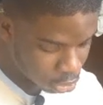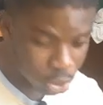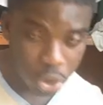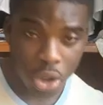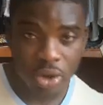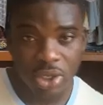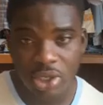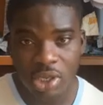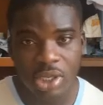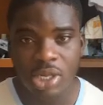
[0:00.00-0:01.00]
So you always
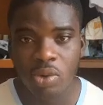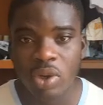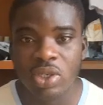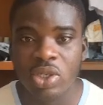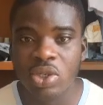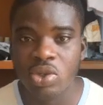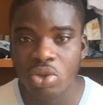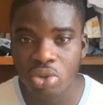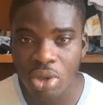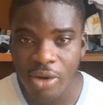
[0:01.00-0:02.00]
see it in the questions.
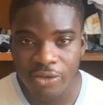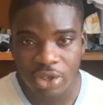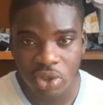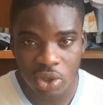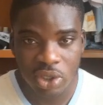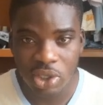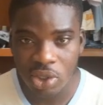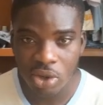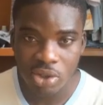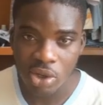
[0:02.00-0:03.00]
So total fixed cost is
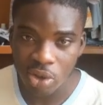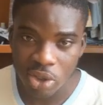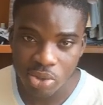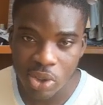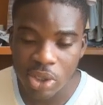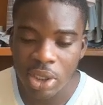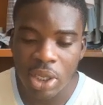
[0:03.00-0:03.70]
equal to contribution.